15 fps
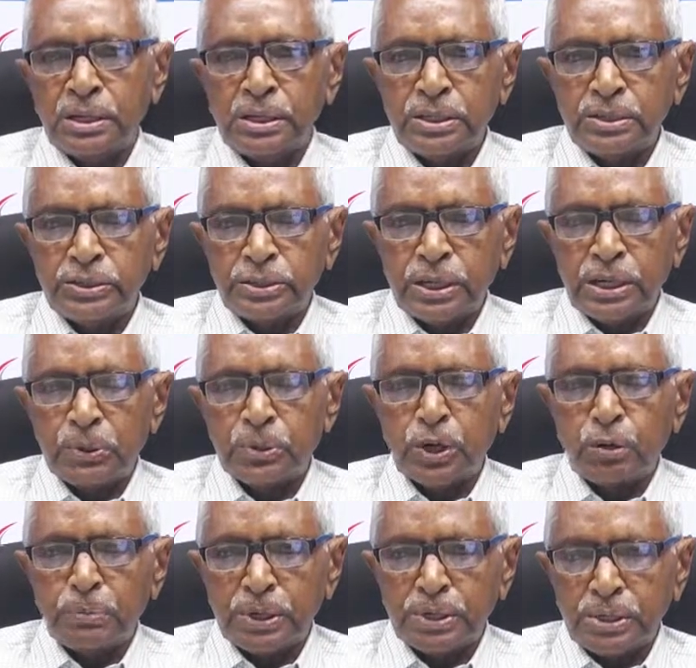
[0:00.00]
initially we
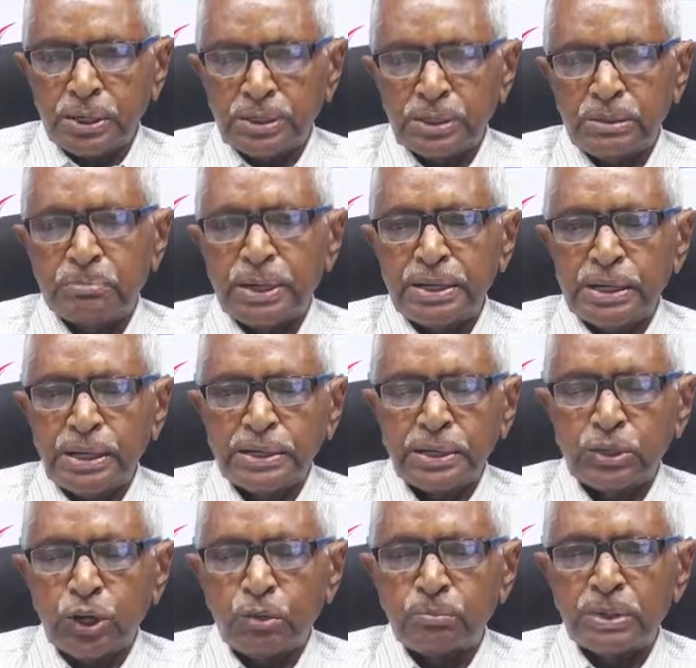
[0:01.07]
operated by like
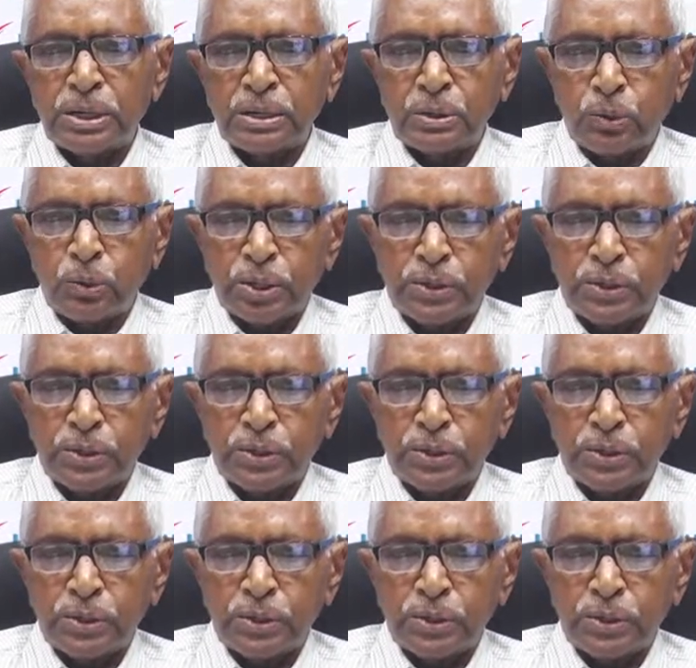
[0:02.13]
a normal what we